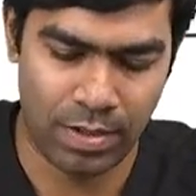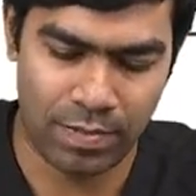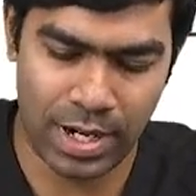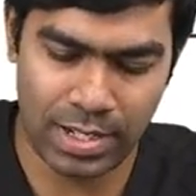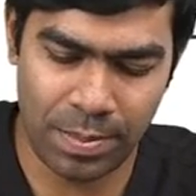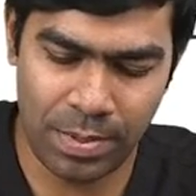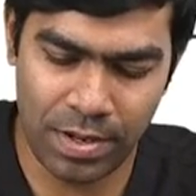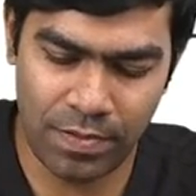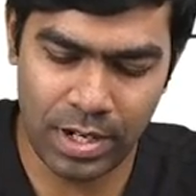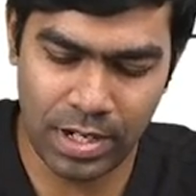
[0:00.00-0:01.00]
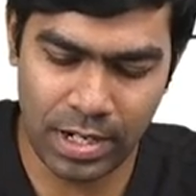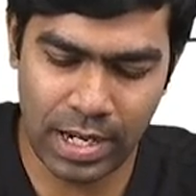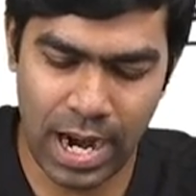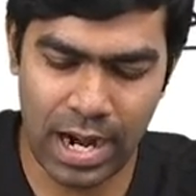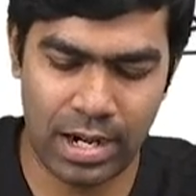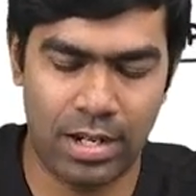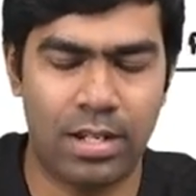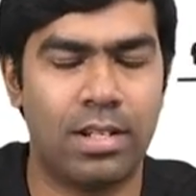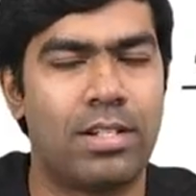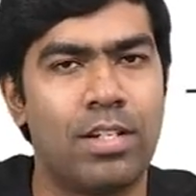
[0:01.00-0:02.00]
Whereas epinephrine can
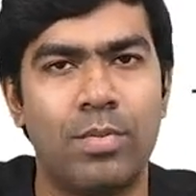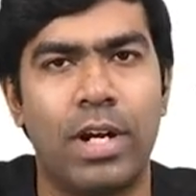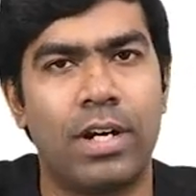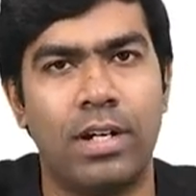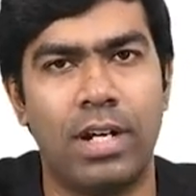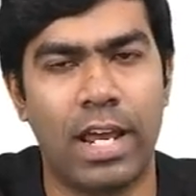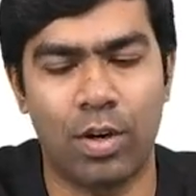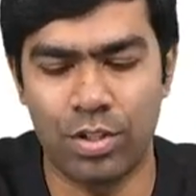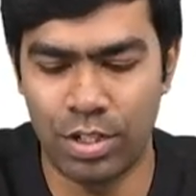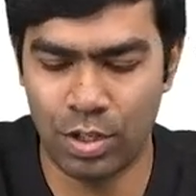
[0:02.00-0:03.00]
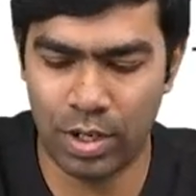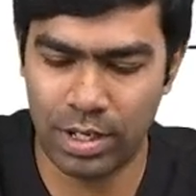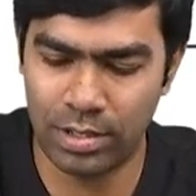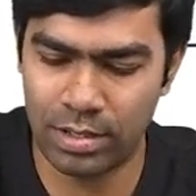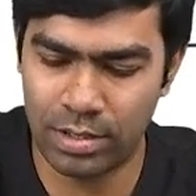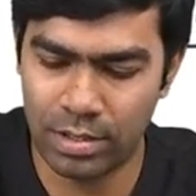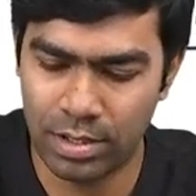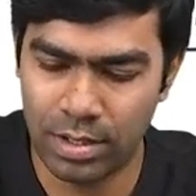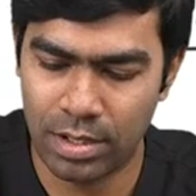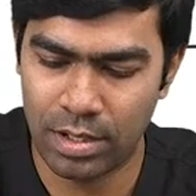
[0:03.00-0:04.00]
stimulate glycogenolysis,
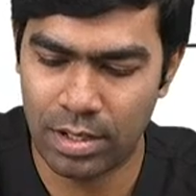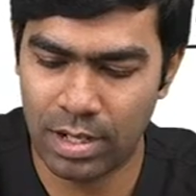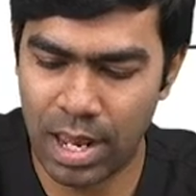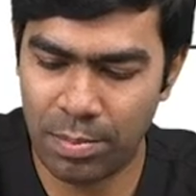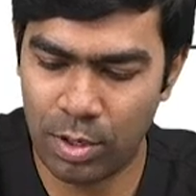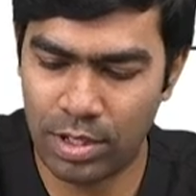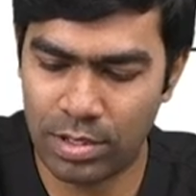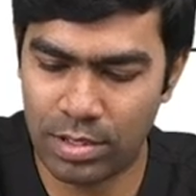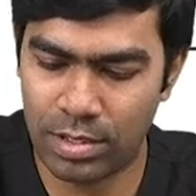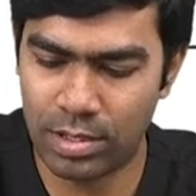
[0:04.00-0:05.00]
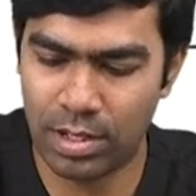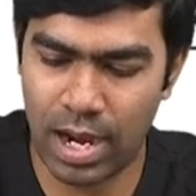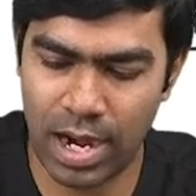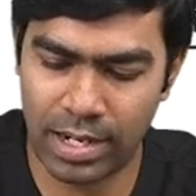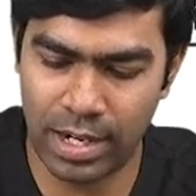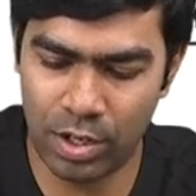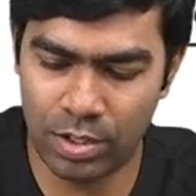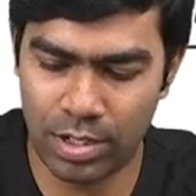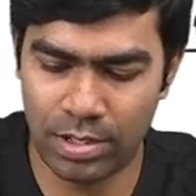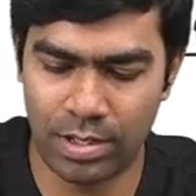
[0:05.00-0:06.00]
lipolysis and
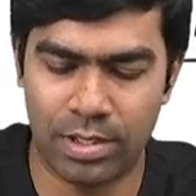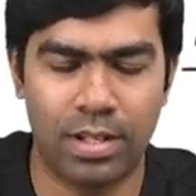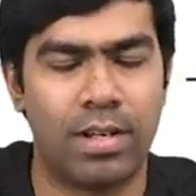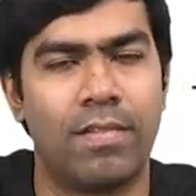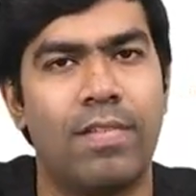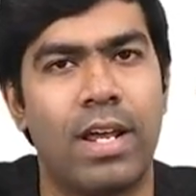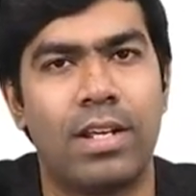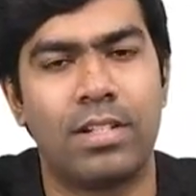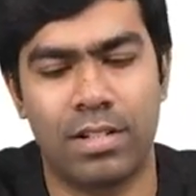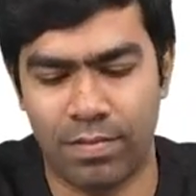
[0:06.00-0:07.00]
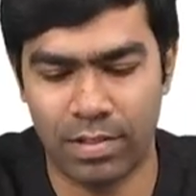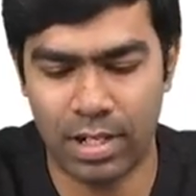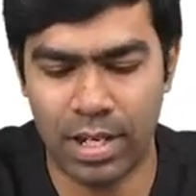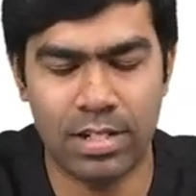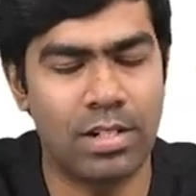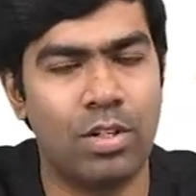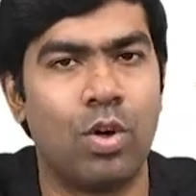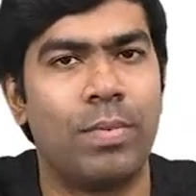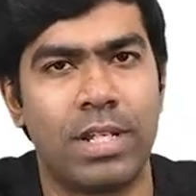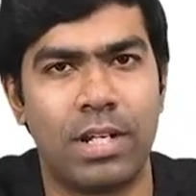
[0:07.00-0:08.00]
ketogenesis, whereas it has
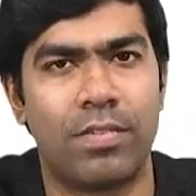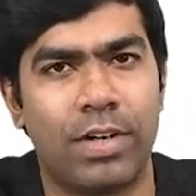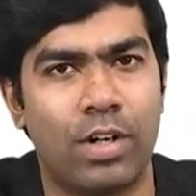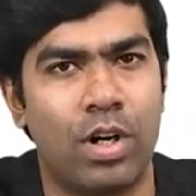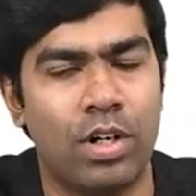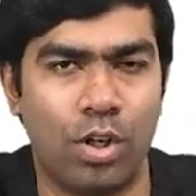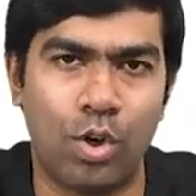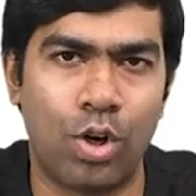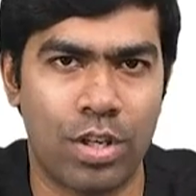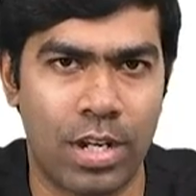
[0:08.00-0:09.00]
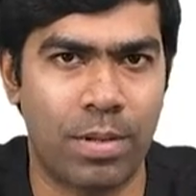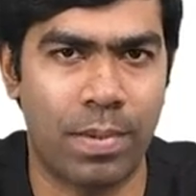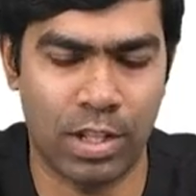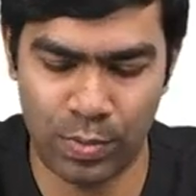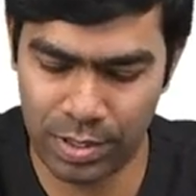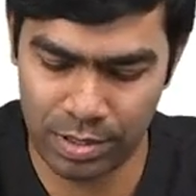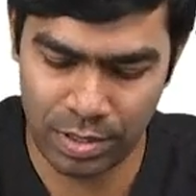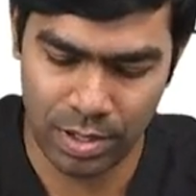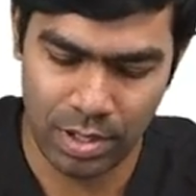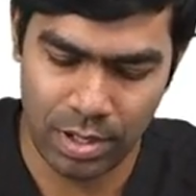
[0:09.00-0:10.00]
no major effect on gluconeogenic pathways.
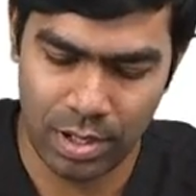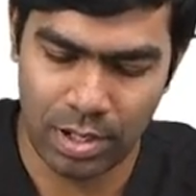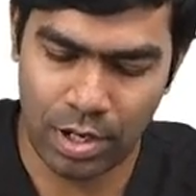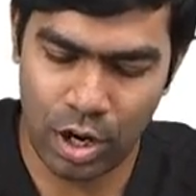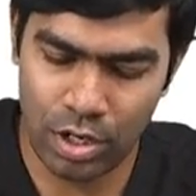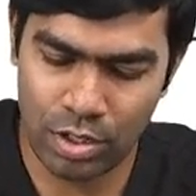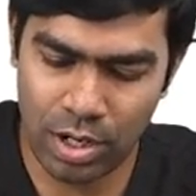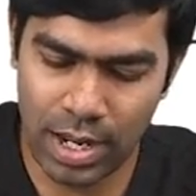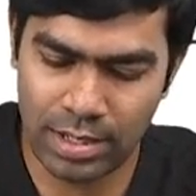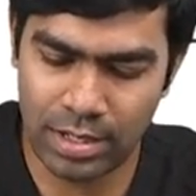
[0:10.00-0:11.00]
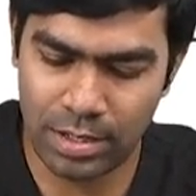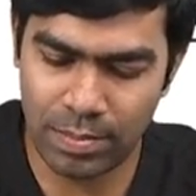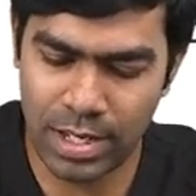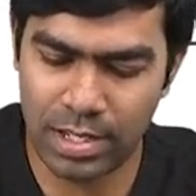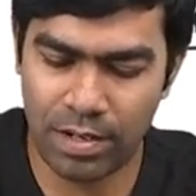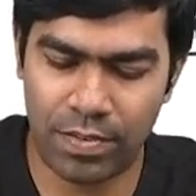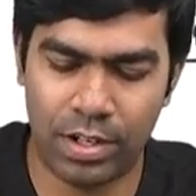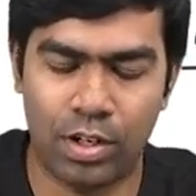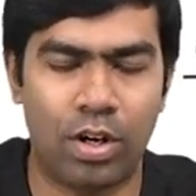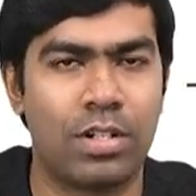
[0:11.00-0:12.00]
Cortisol has its major
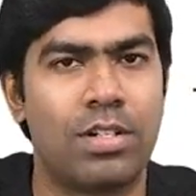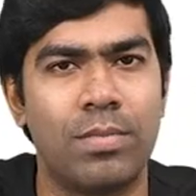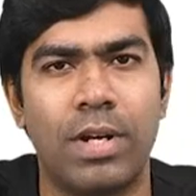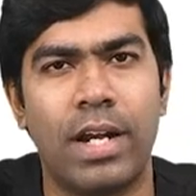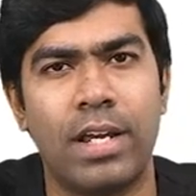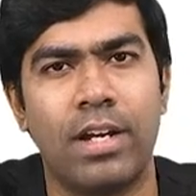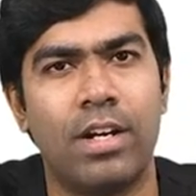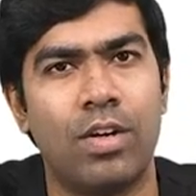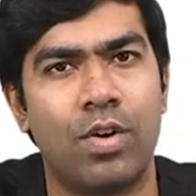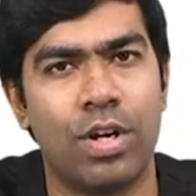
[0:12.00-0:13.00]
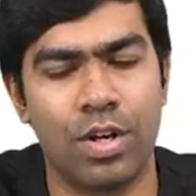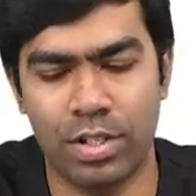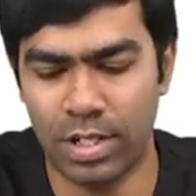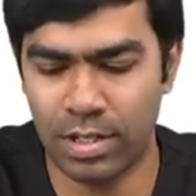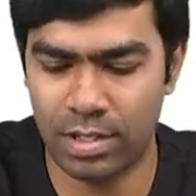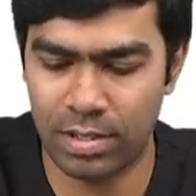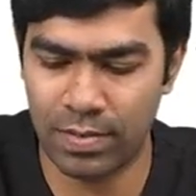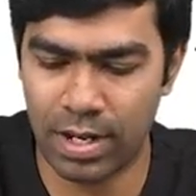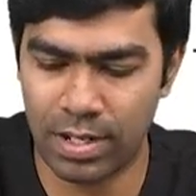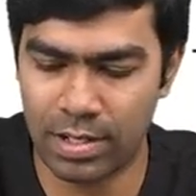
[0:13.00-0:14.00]
effect on stimulating gluconeogenesis,
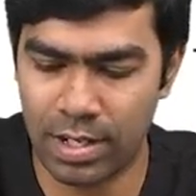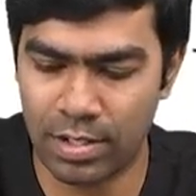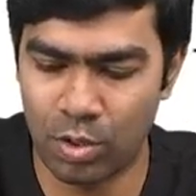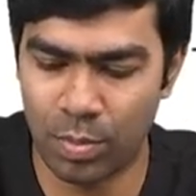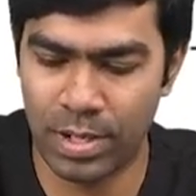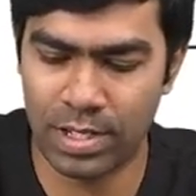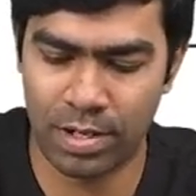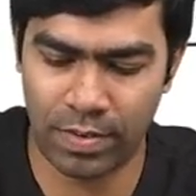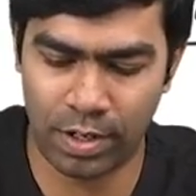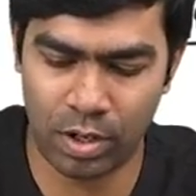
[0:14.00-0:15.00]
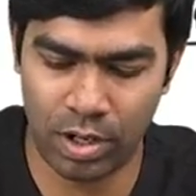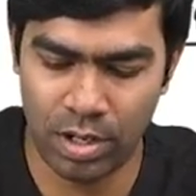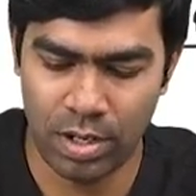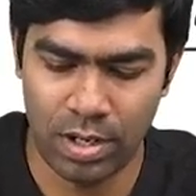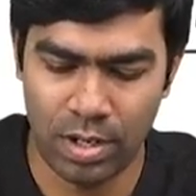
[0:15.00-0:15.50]
whereas it has no major effect on